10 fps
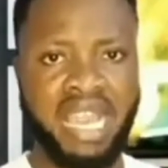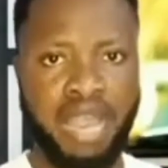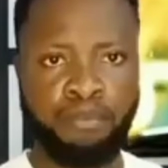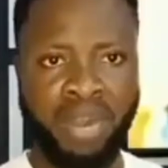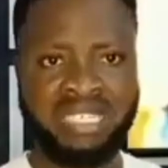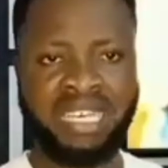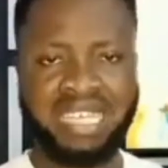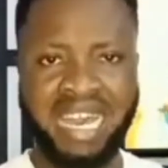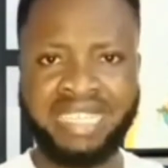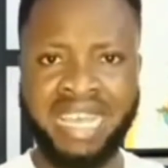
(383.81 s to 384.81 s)
a budget
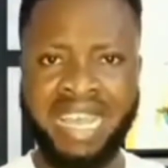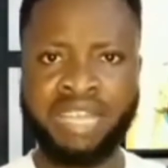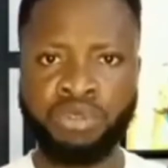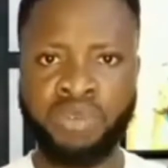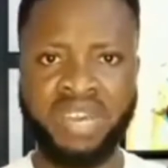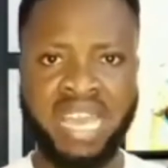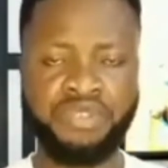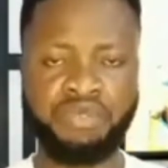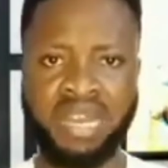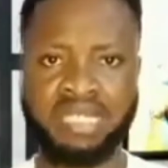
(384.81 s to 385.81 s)
at the end of
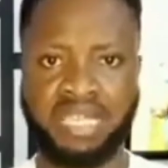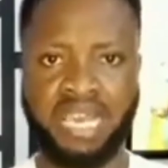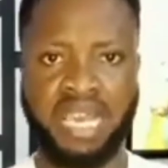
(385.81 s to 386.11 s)
every month,